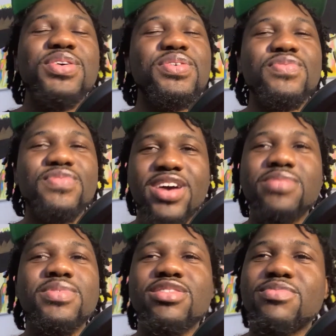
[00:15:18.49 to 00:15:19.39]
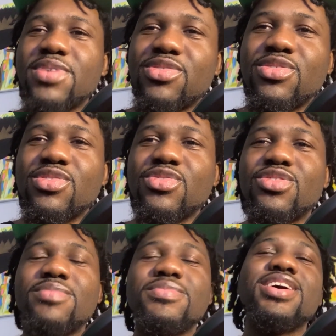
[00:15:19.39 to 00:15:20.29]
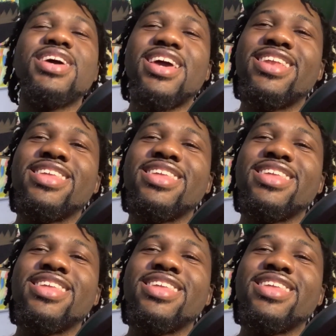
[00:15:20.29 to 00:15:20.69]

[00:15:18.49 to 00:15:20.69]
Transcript: Find a way to smile through the storm and